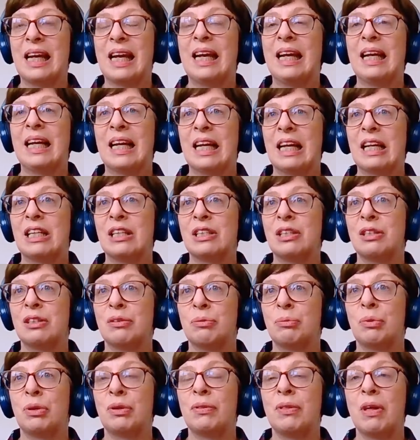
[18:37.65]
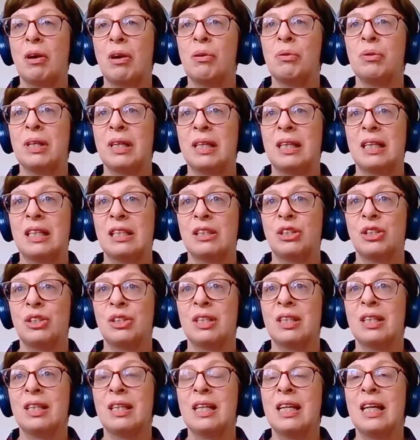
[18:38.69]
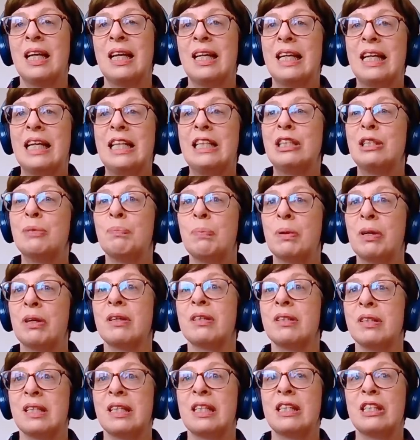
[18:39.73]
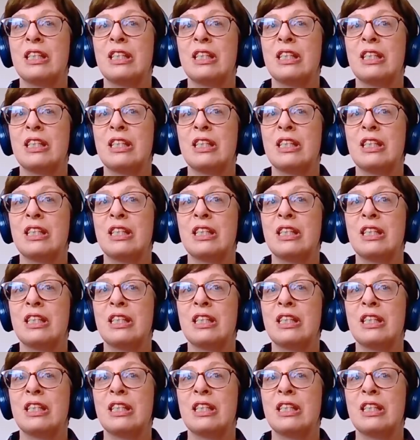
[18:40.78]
English, one of the old English leech books.